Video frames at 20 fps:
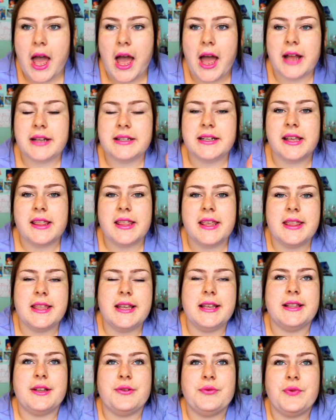Another
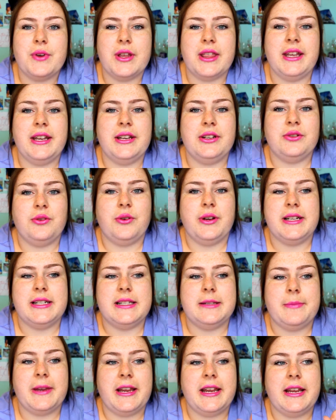thing that really
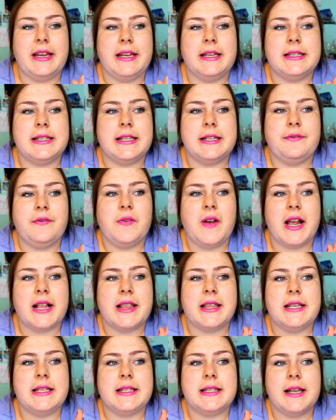annoys me is the
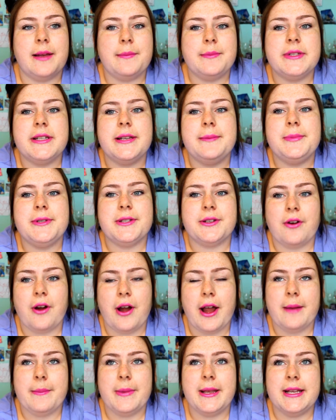fact that some
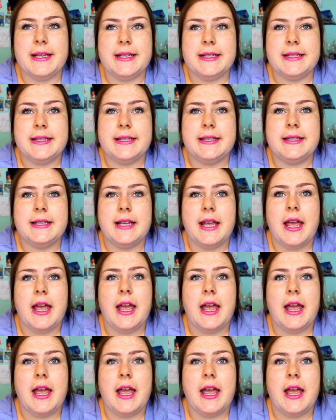subscribers